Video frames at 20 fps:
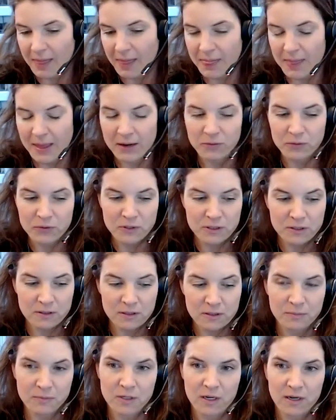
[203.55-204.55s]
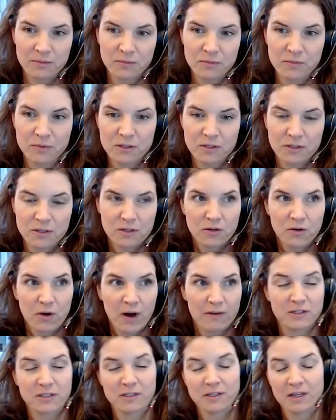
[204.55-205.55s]
And then also sometimes you
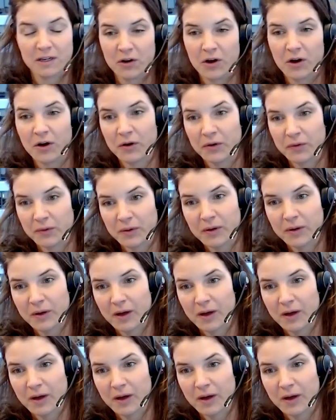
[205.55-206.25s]
have to say no.